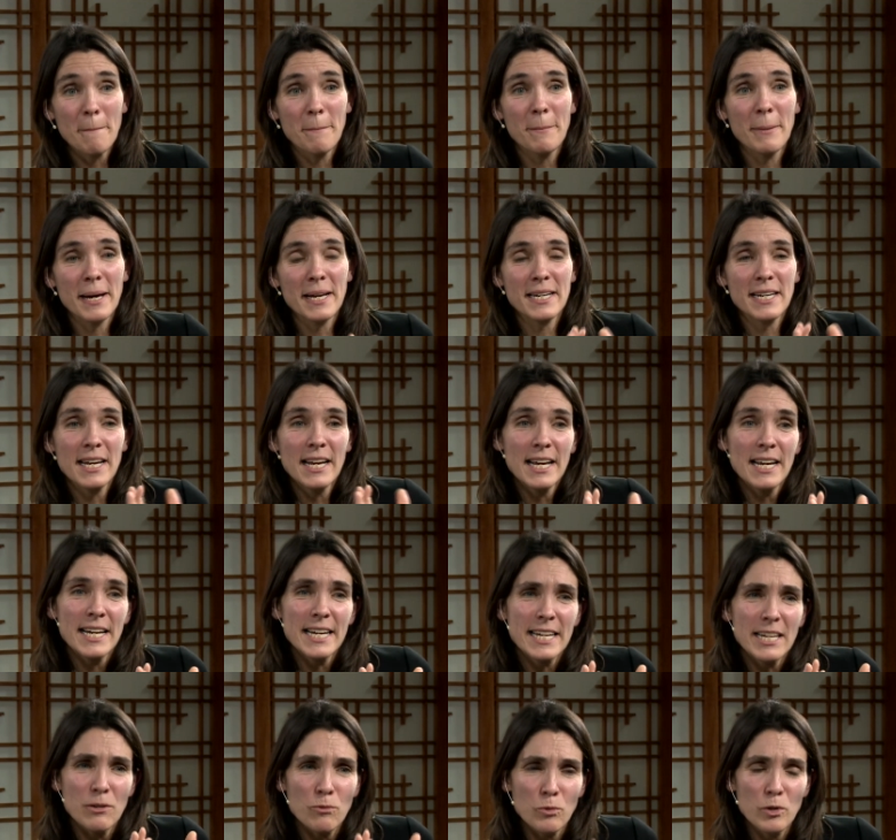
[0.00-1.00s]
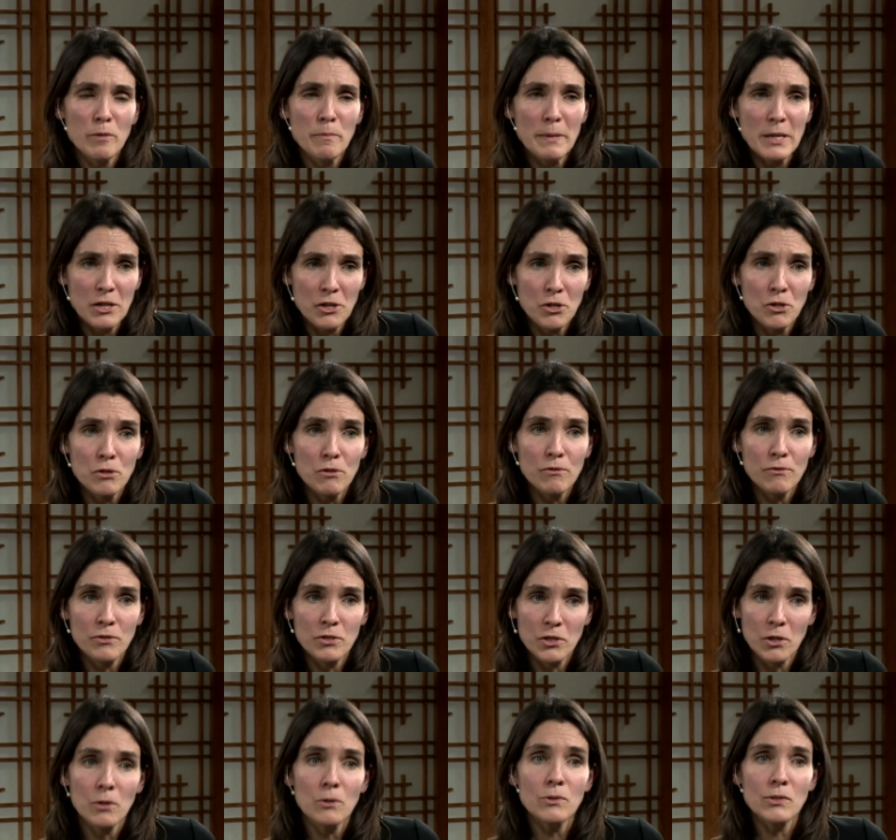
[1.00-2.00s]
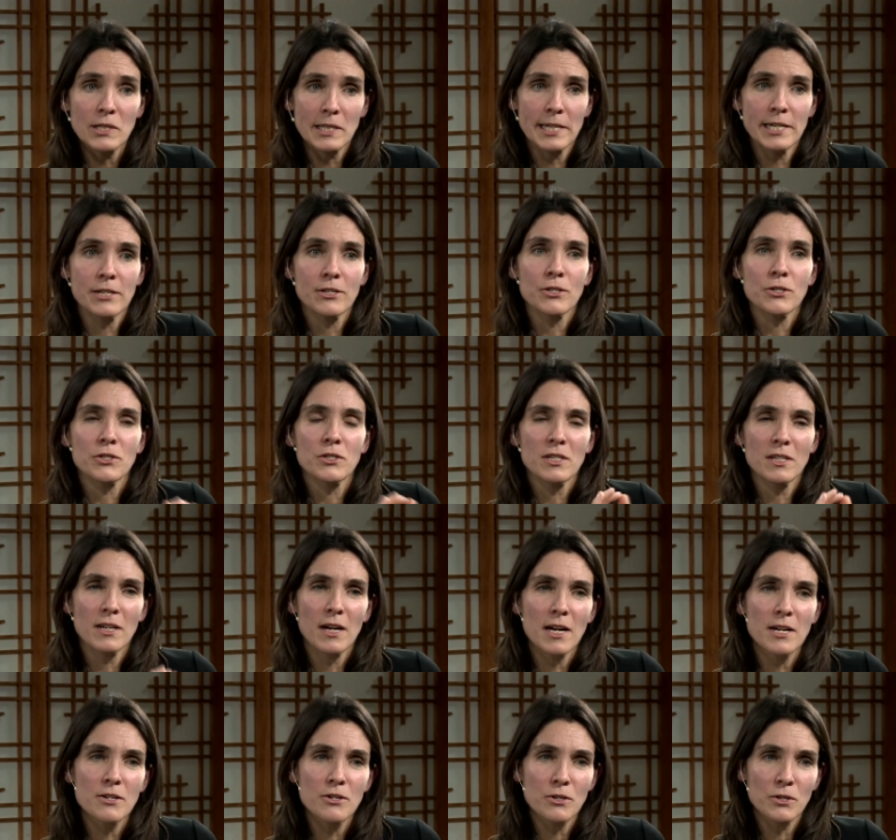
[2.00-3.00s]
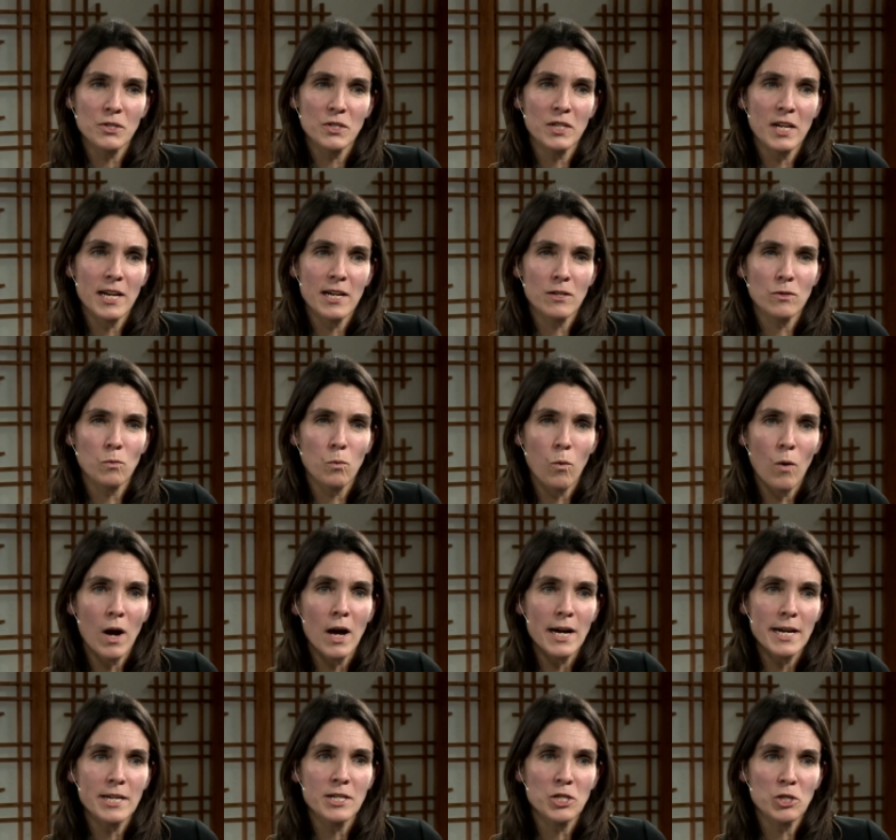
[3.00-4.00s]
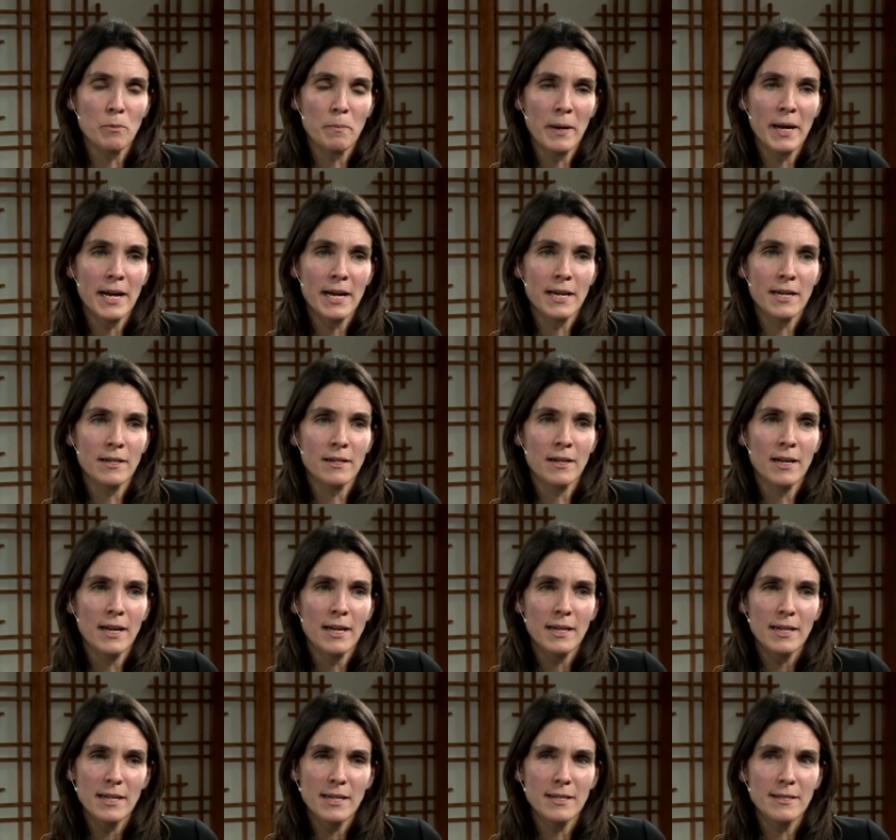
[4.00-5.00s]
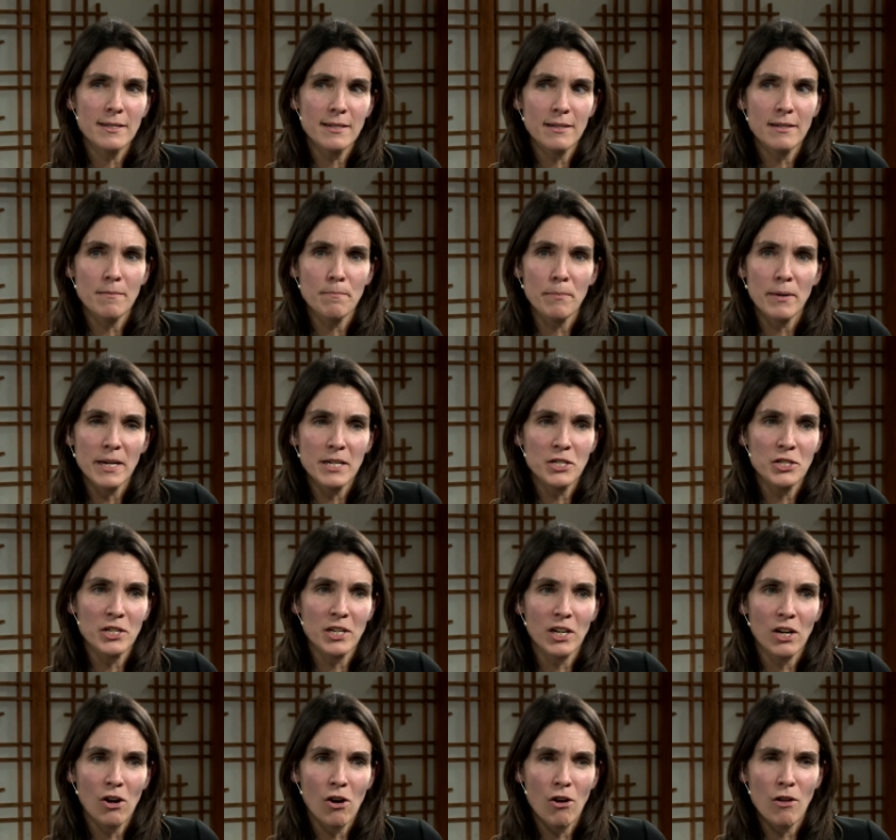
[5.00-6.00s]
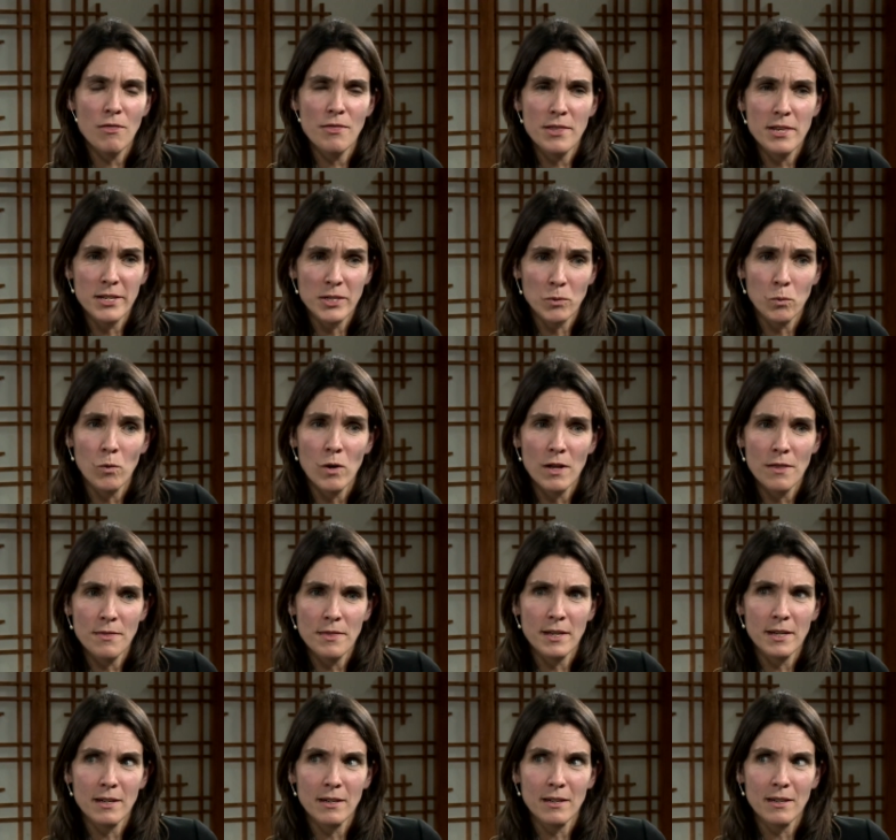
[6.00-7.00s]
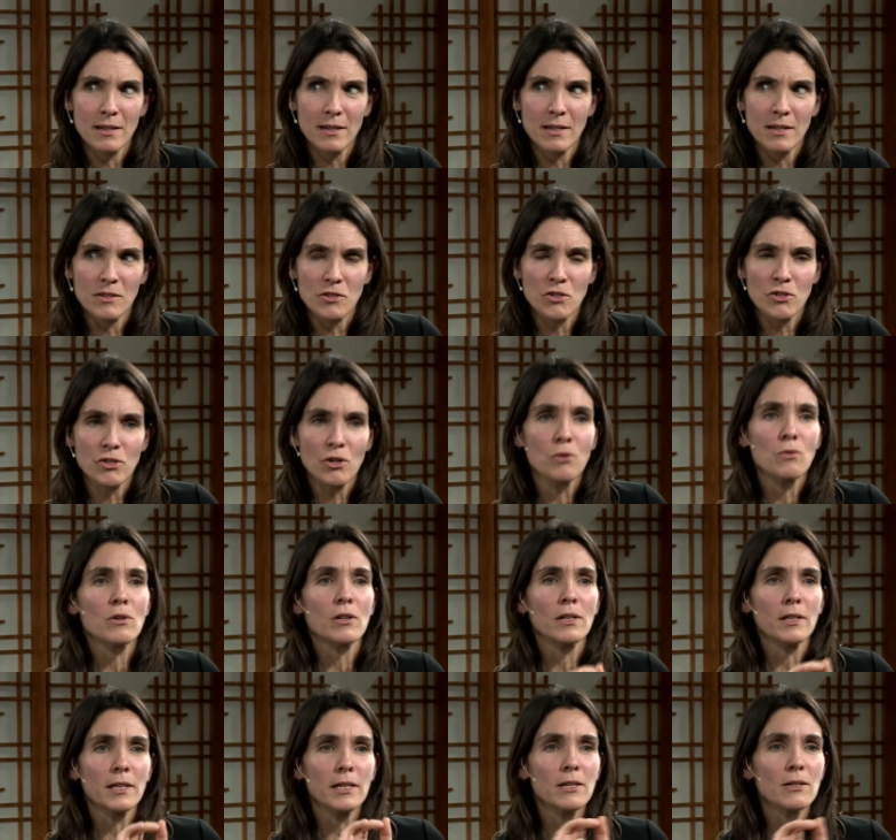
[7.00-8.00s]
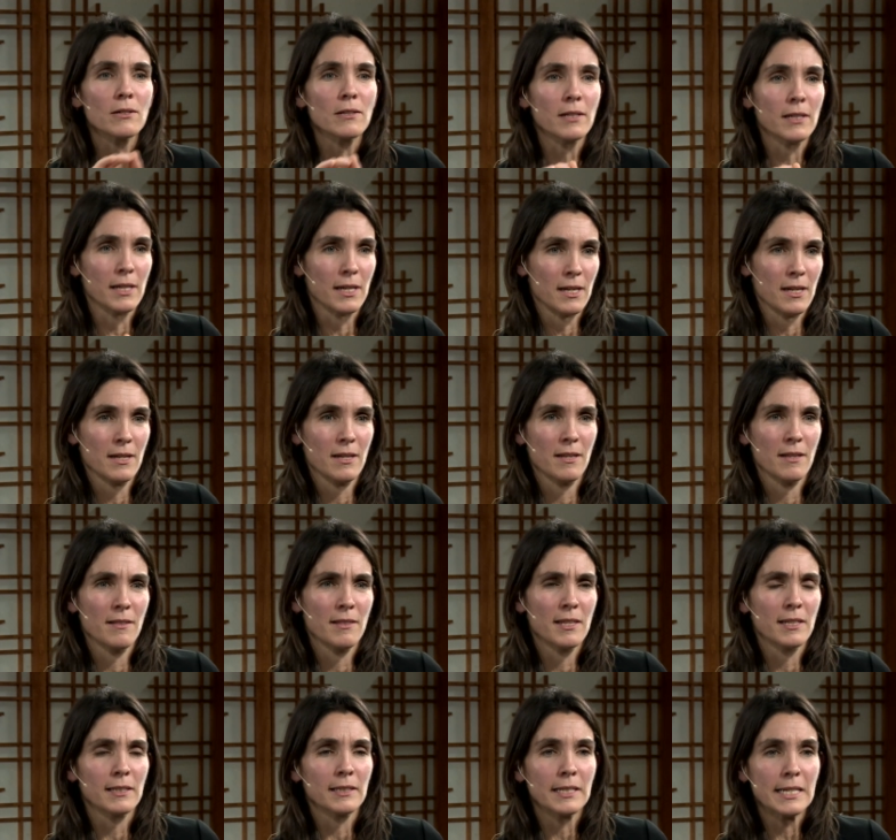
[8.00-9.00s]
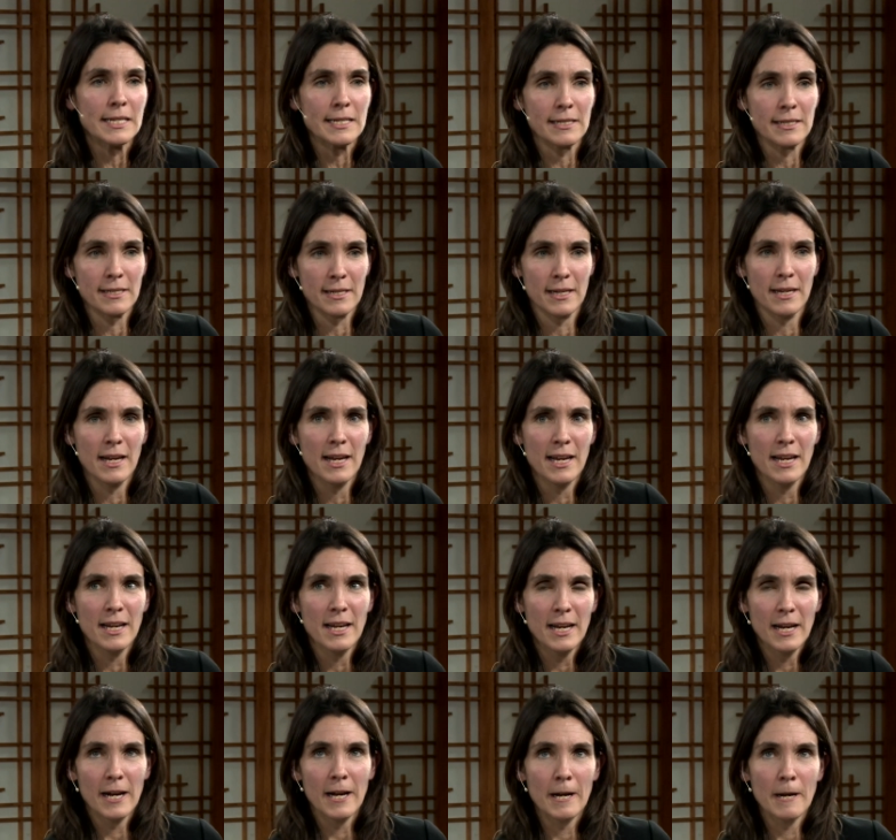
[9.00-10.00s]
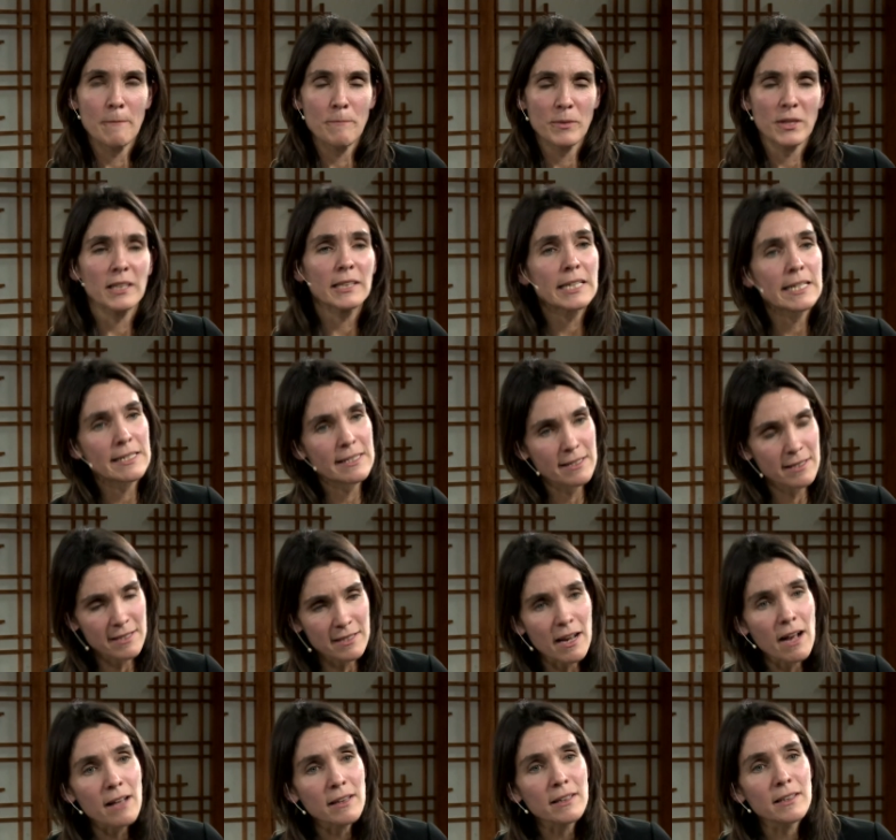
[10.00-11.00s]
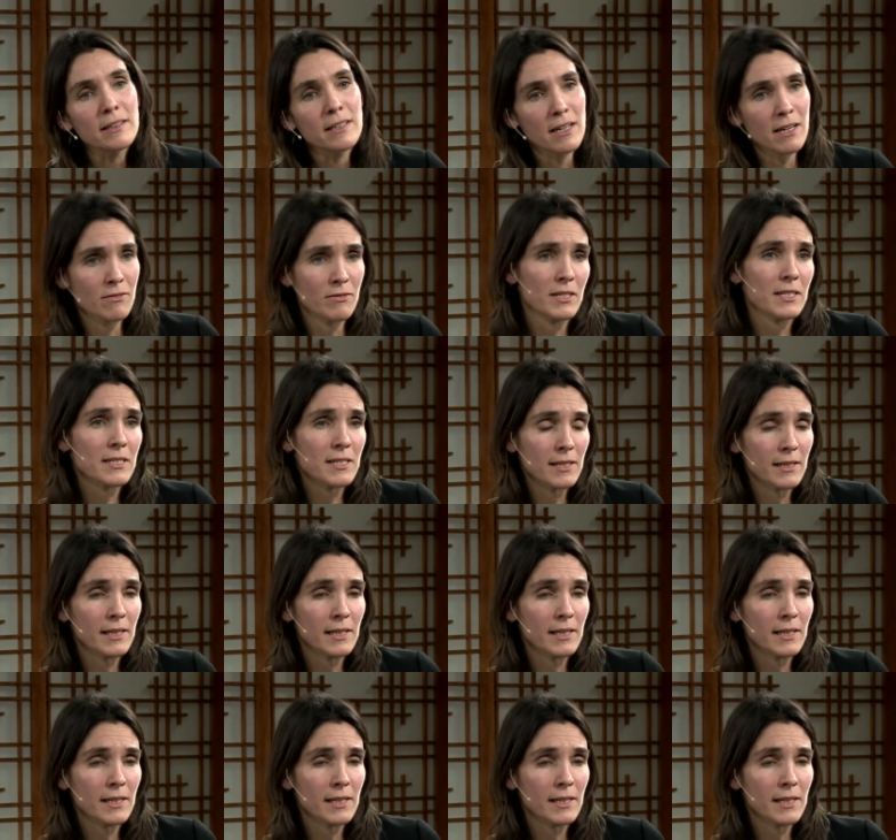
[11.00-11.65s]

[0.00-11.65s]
but it would behoove Seoul's leaders to understand why Japan isn't budging on this one that is so clearly the least solid of its